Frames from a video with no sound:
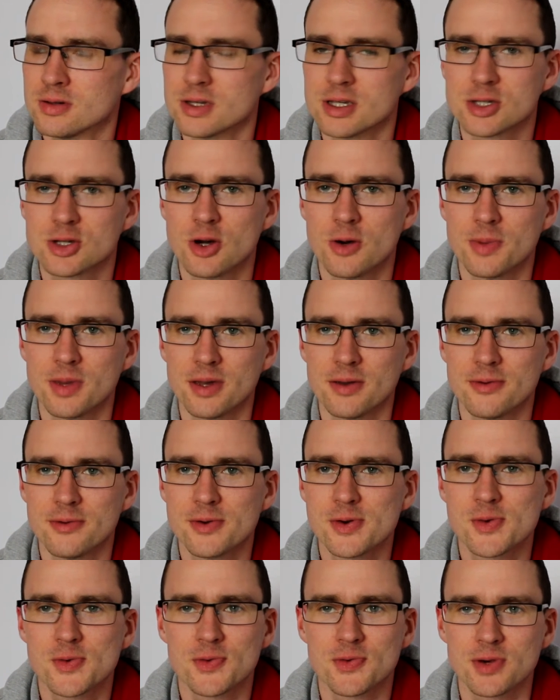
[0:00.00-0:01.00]
it's got to be
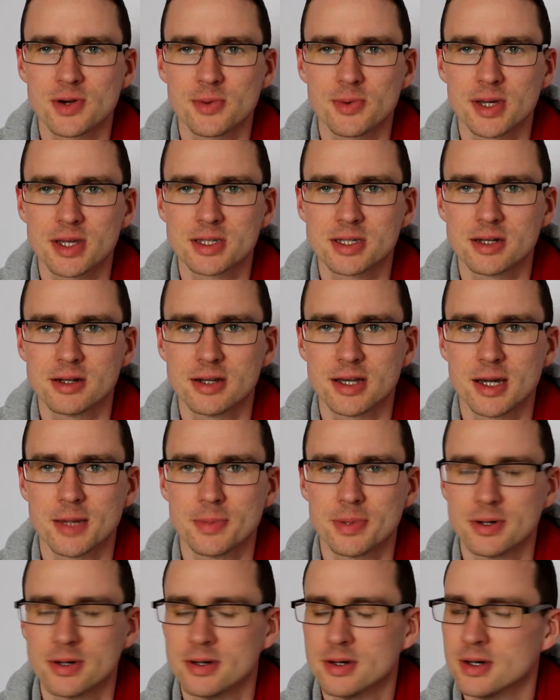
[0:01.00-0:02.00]
3 weeks ago now,
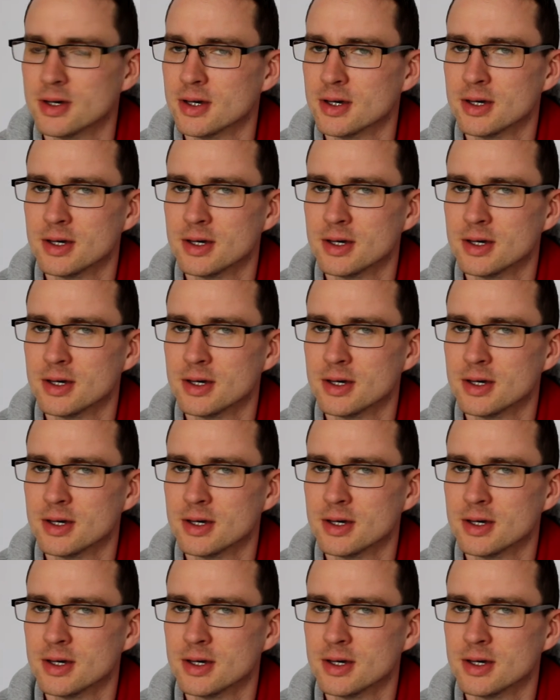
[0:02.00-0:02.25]
but